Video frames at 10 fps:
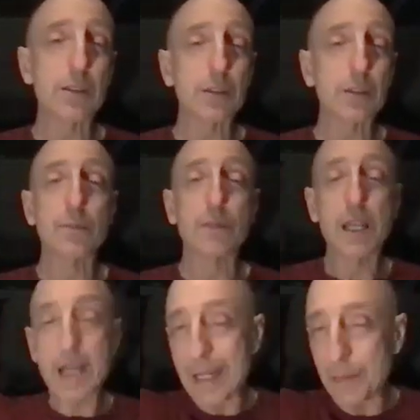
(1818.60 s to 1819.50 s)
case,
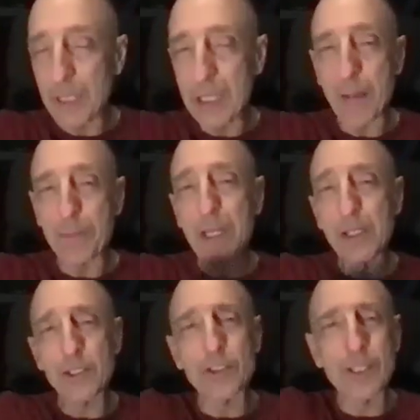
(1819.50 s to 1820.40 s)
they handed me an
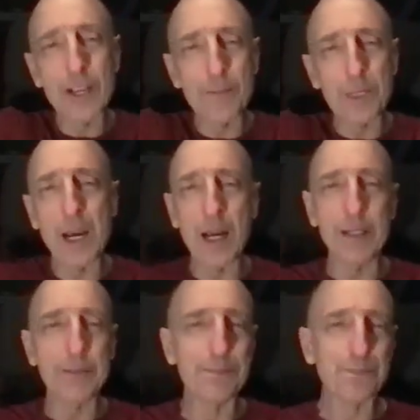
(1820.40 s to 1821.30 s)
application to the
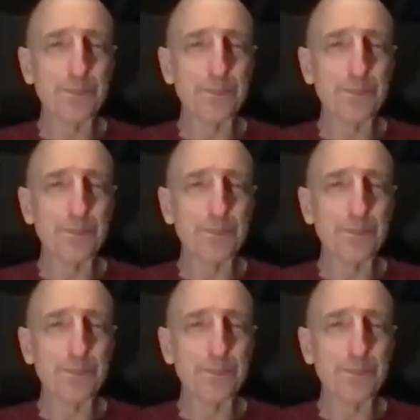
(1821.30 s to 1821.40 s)
FBI.